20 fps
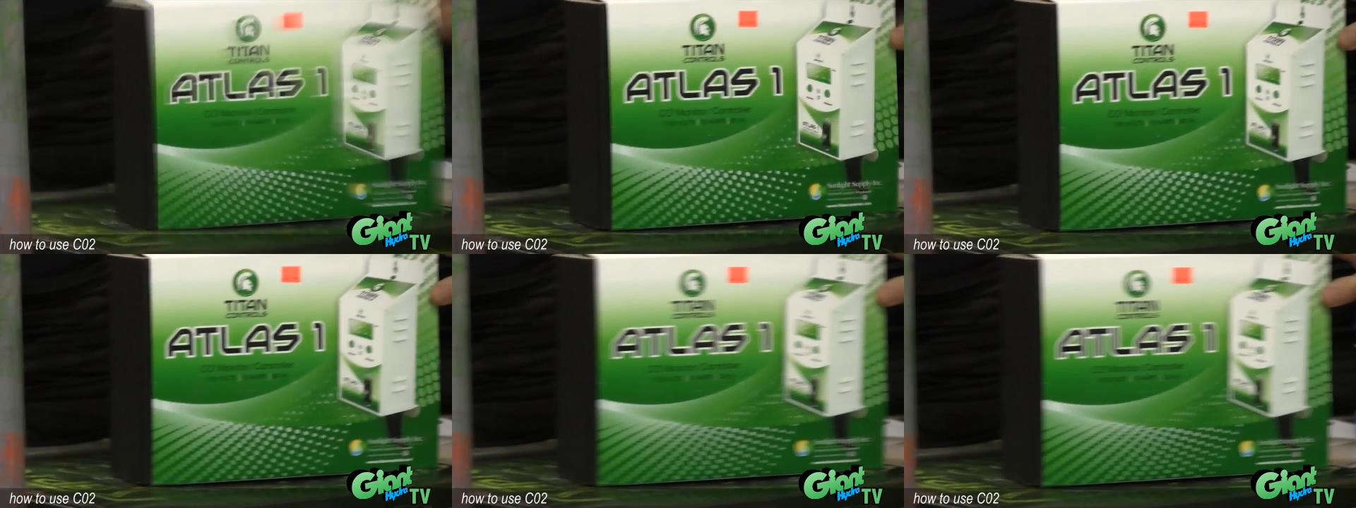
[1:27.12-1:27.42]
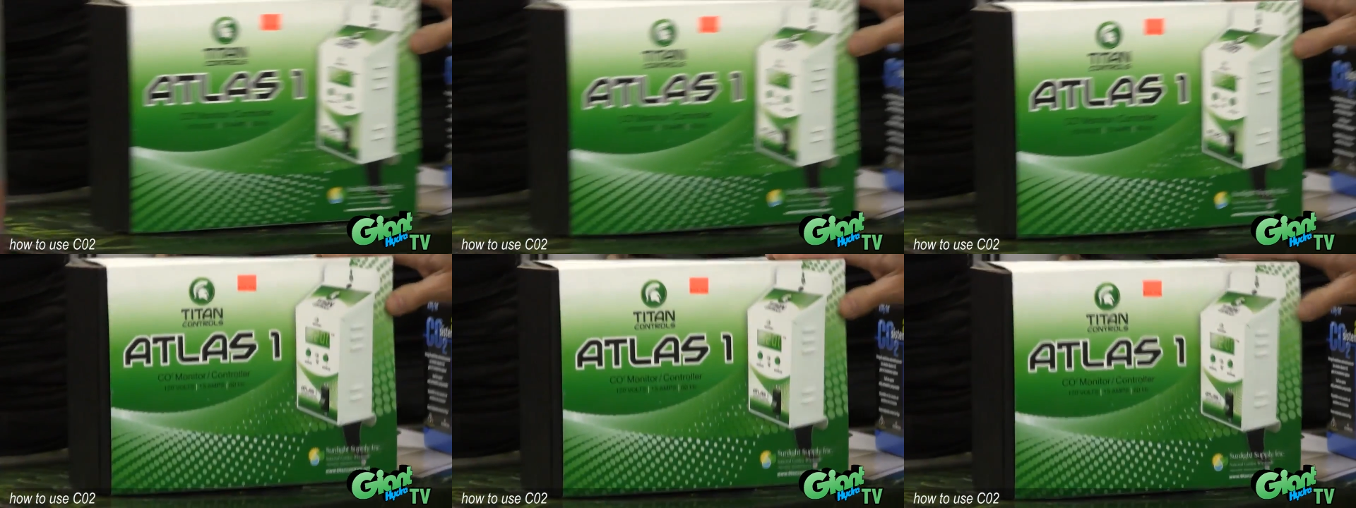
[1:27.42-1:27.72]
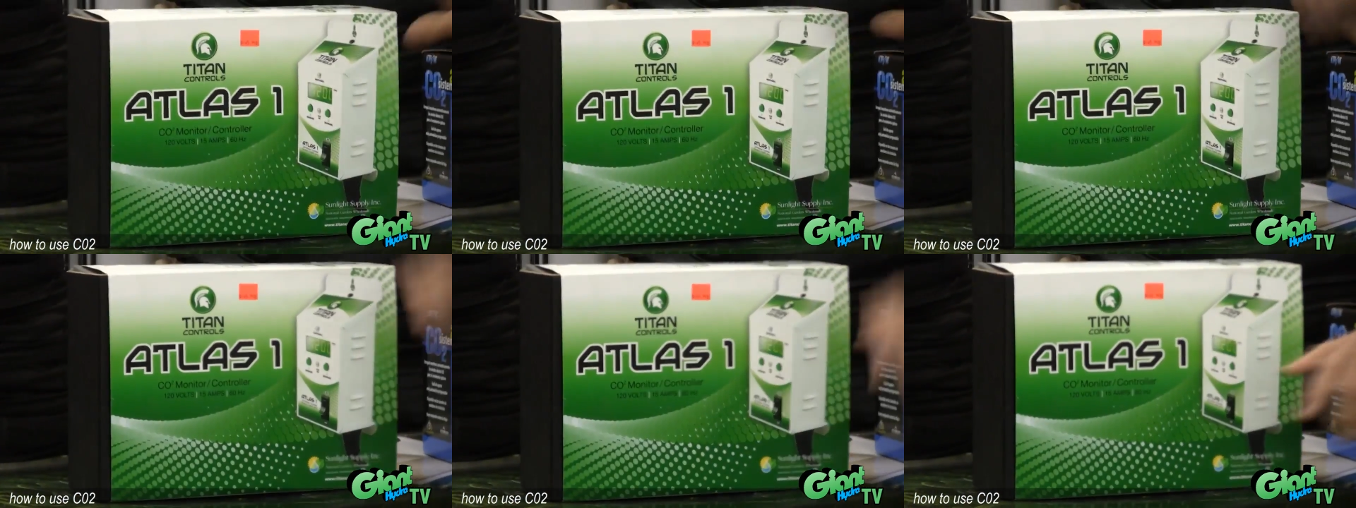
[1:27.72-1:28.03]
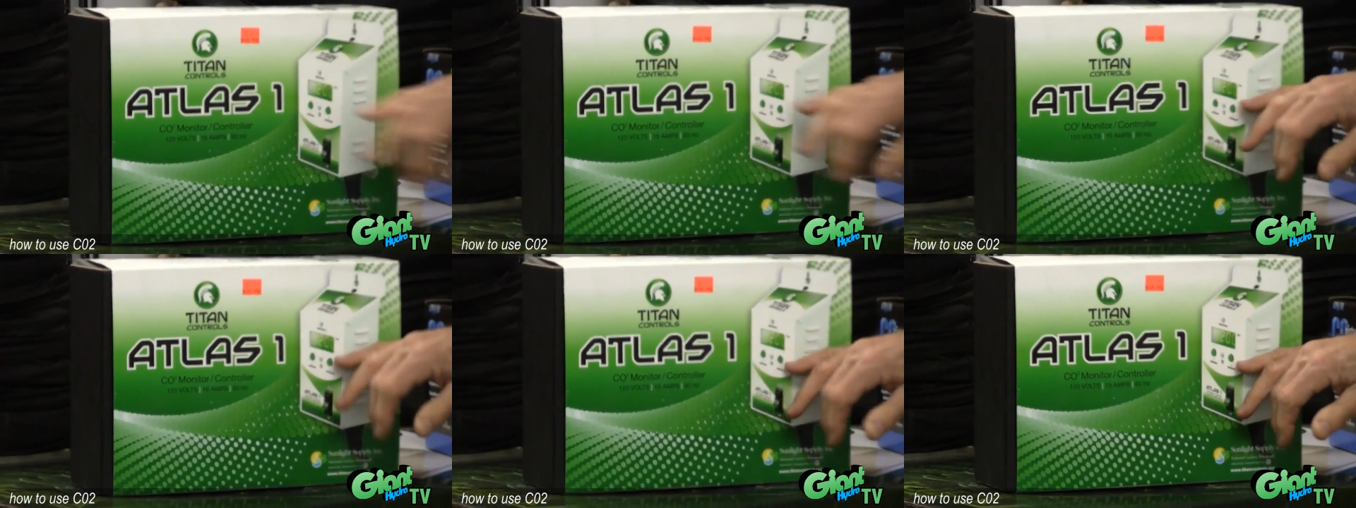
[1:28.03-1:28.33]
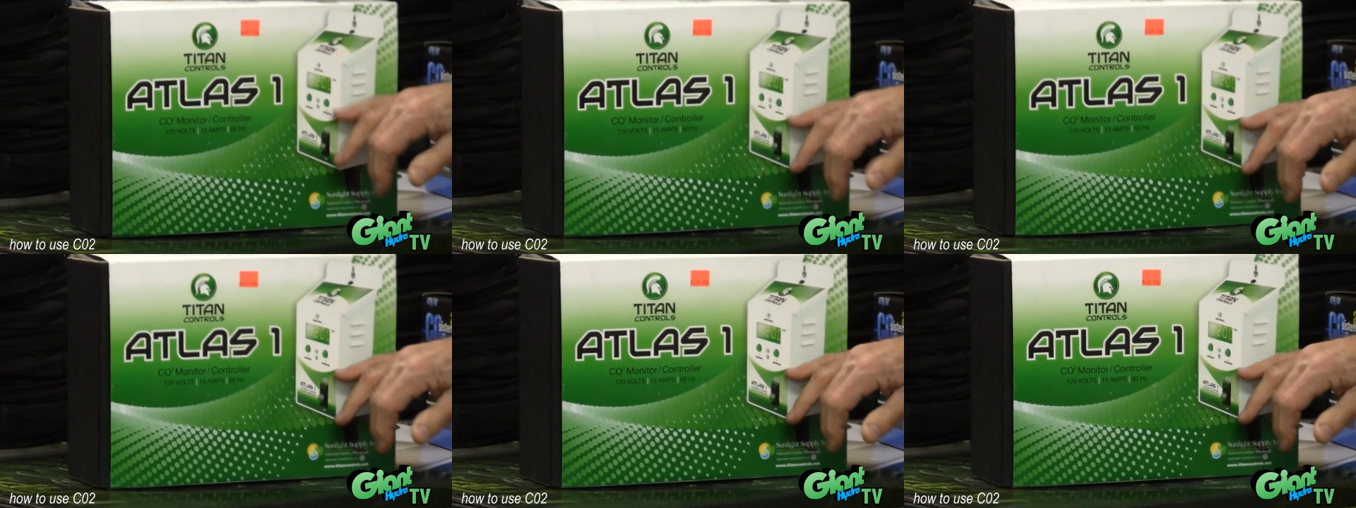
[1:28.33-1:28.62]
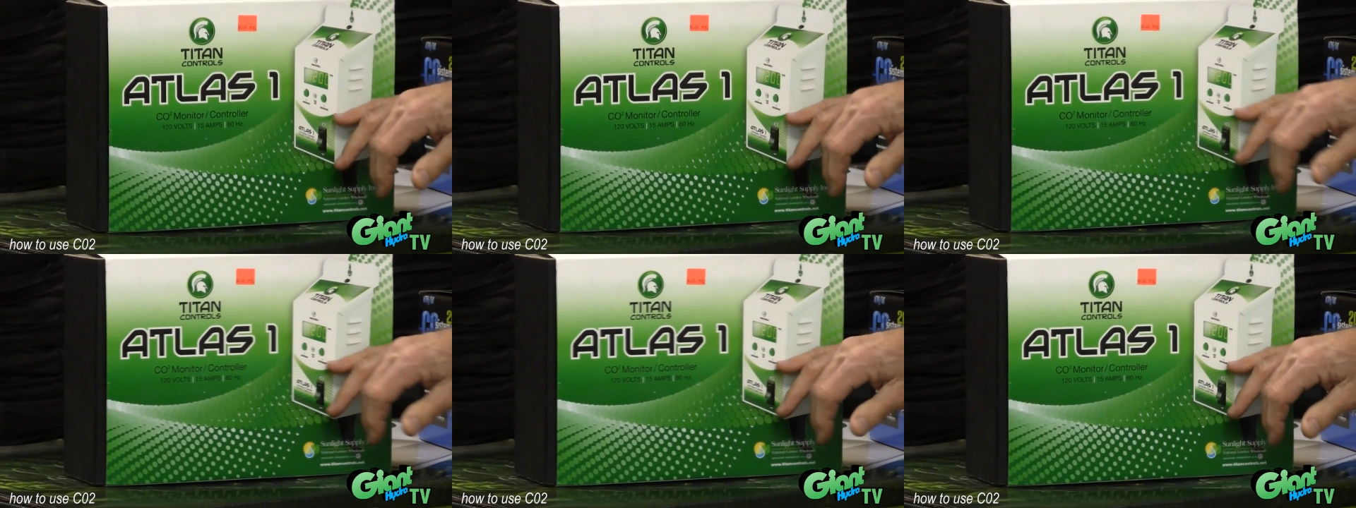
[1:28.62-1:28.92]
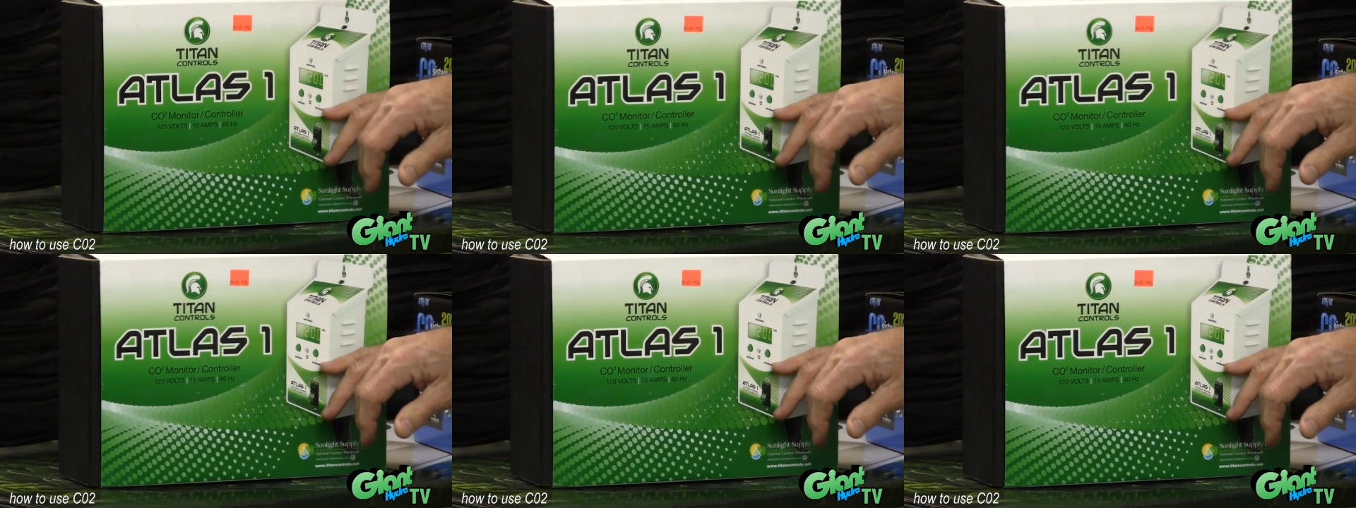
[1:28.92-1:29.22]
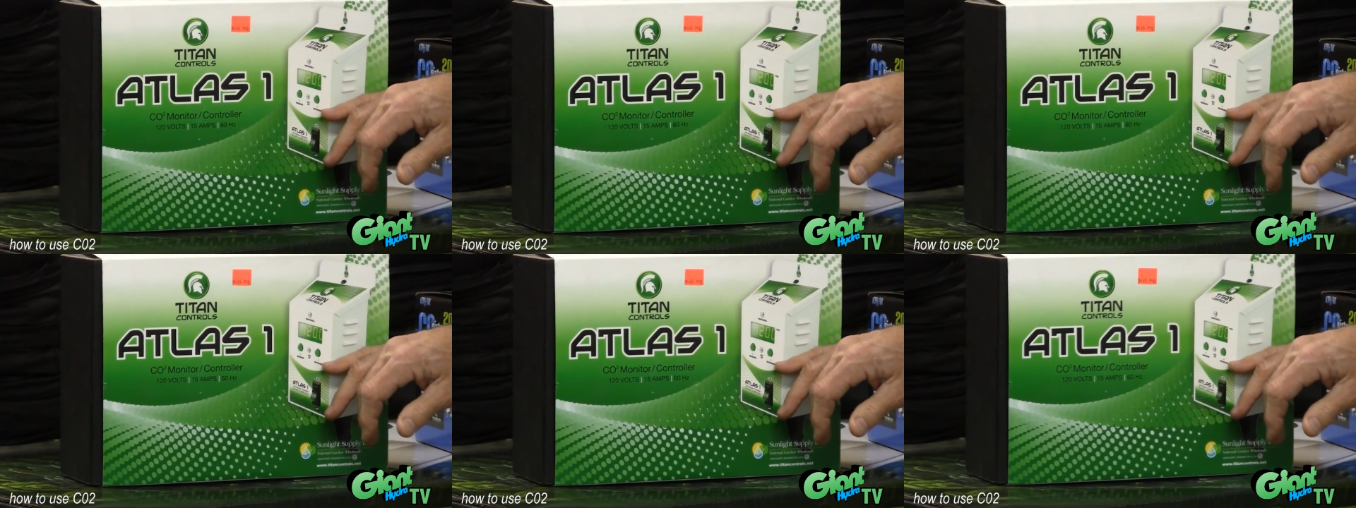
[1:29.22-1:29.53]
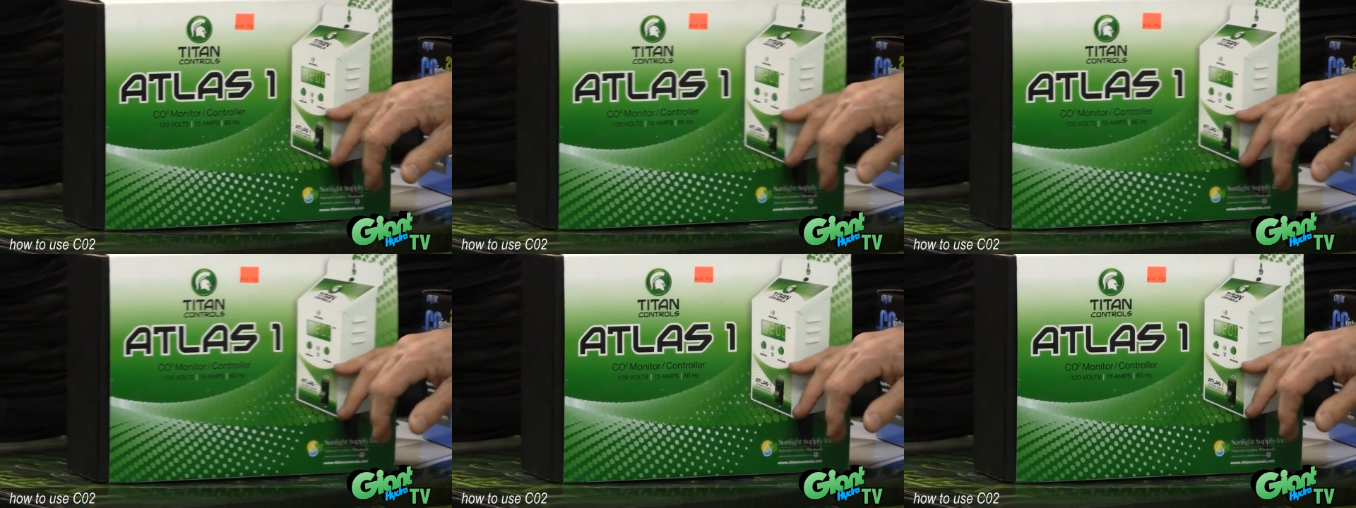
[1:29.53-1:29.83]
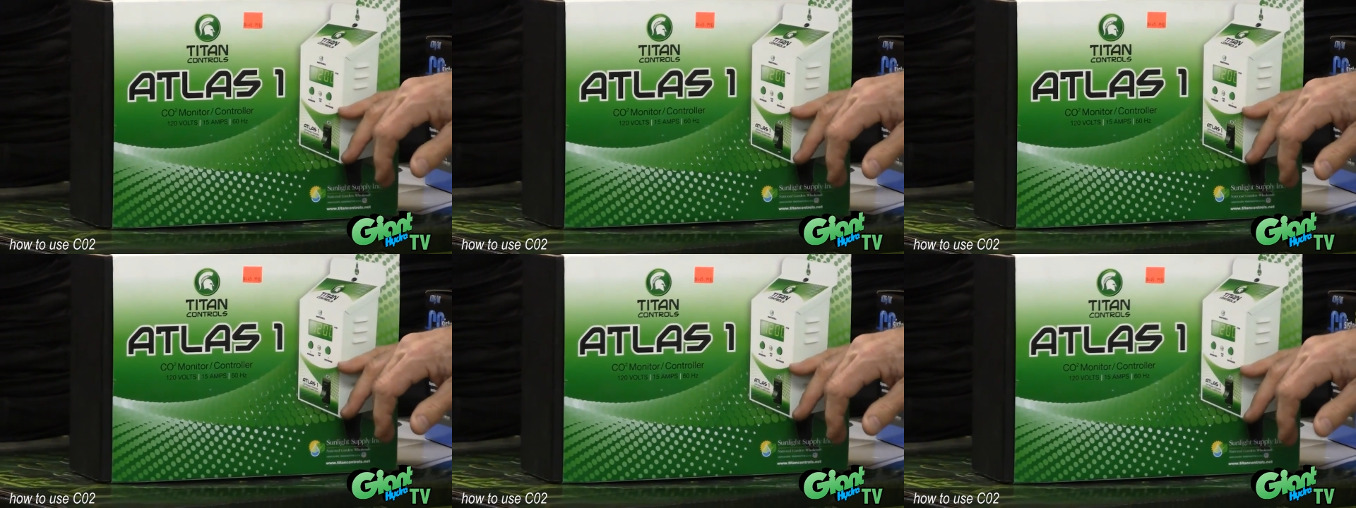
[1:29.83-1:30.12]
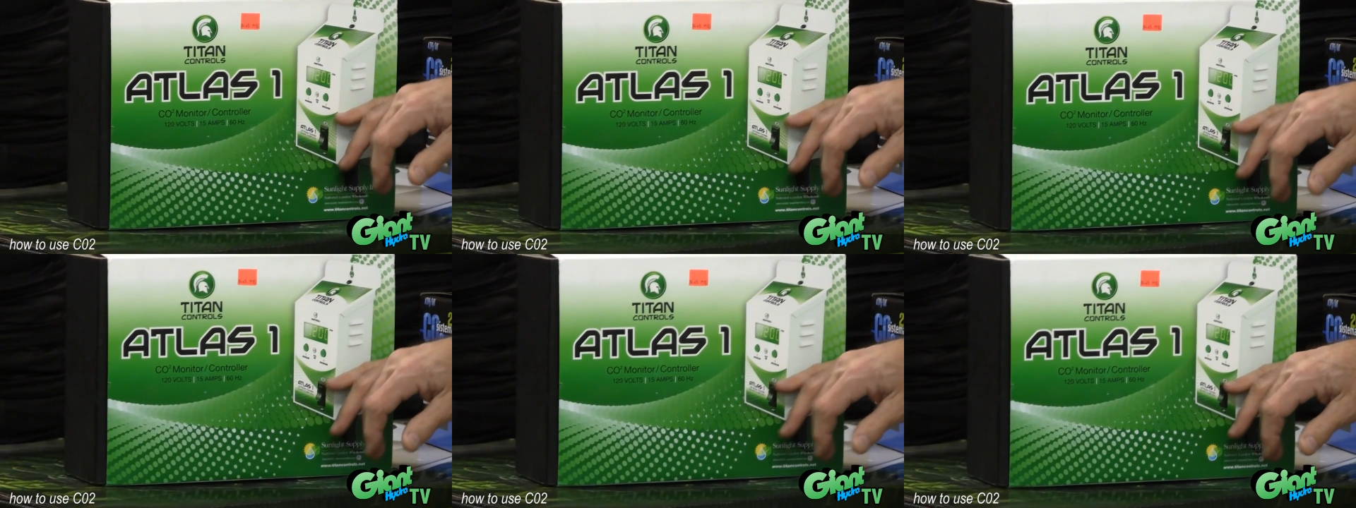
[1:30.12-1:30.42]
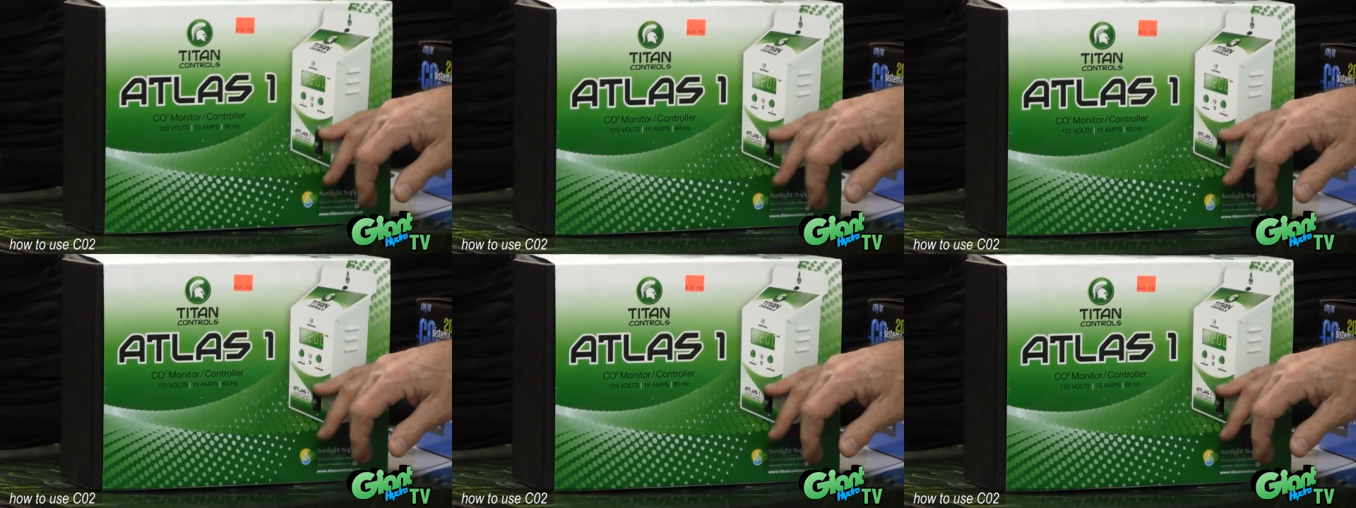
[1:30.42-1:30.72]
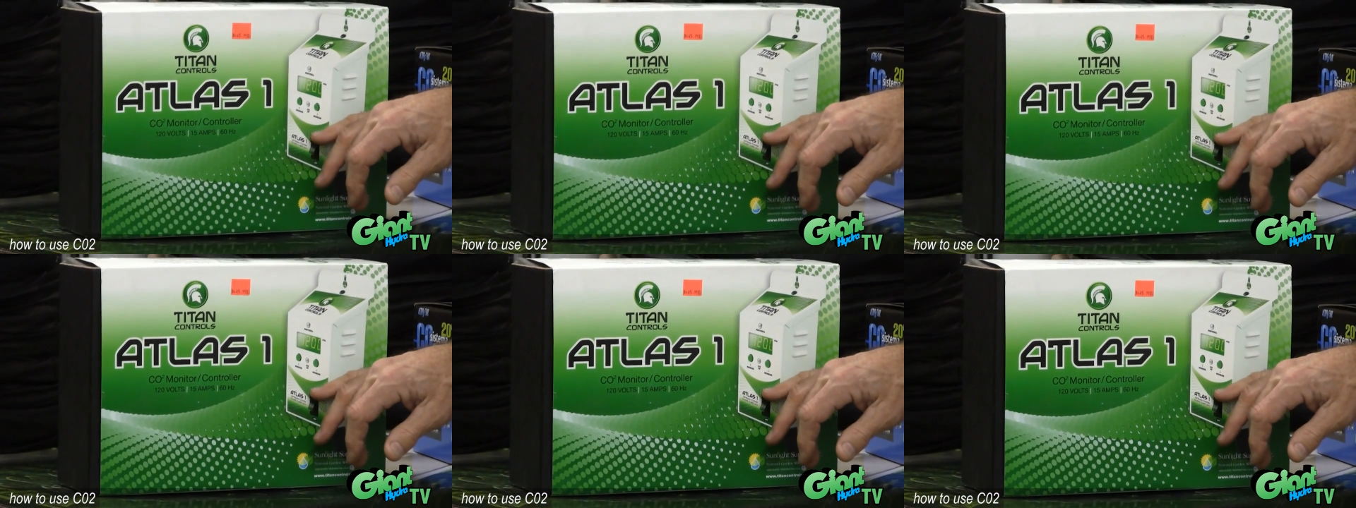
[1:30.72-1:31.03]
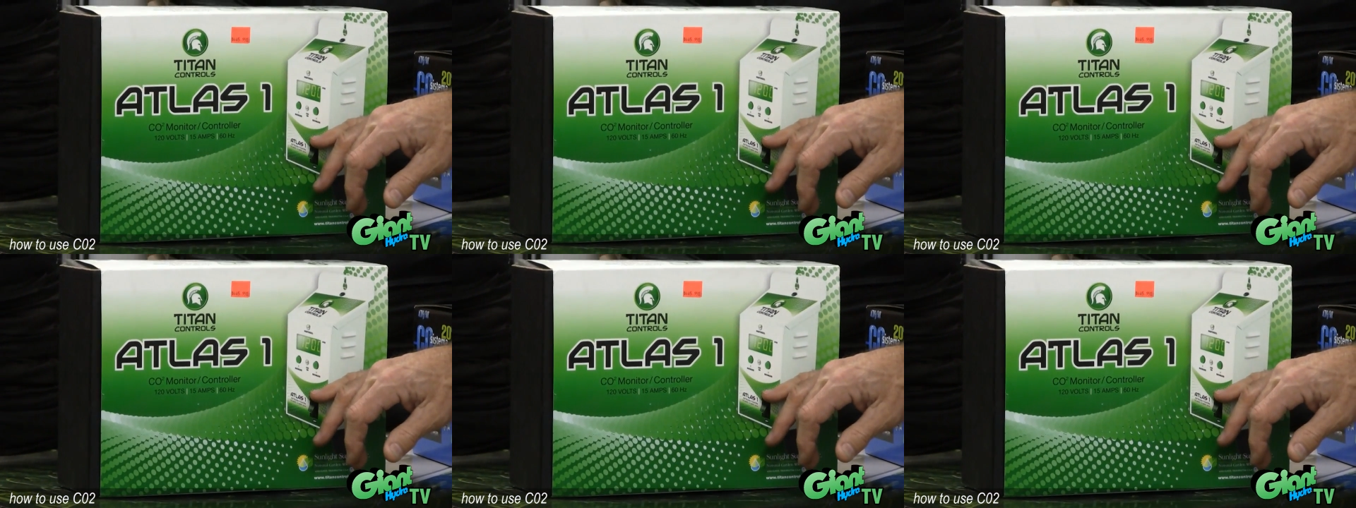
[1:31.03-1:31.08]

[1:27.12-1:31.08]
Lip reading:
Nobody's mouth can be seen.